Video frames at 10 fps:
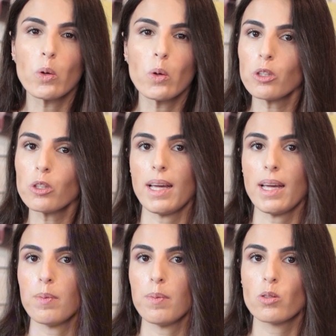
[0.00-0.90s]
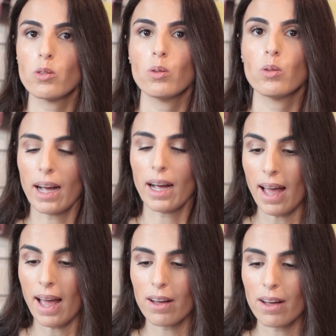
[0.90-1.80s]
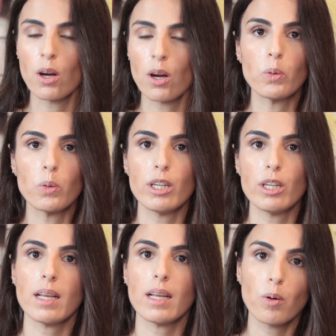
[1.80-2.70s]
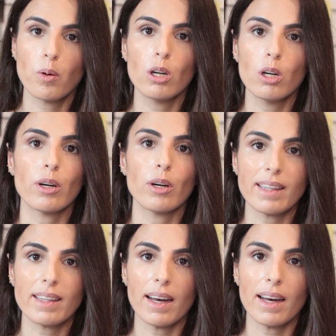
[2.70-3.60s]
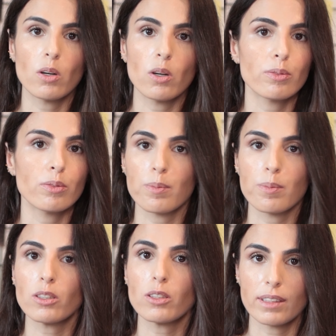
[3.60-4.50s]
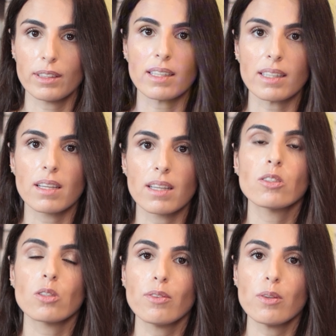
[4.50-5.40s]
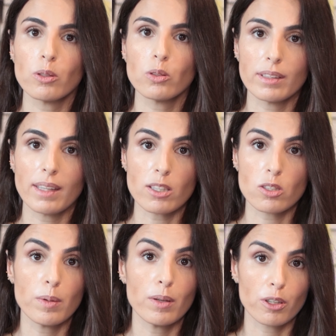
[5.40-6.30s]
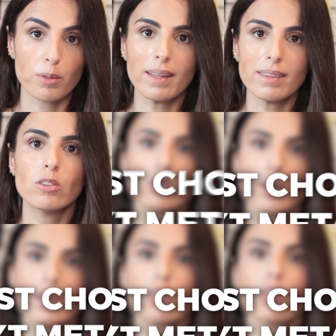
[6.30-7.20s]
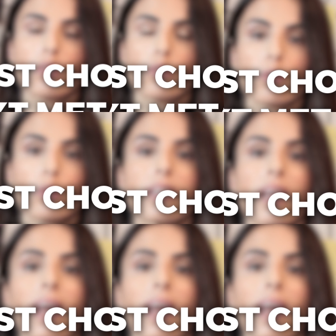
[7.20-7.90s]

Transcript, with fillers: you won't be able to like have words in bold or italic or format your text. So if you want your text to be formatted, you must choose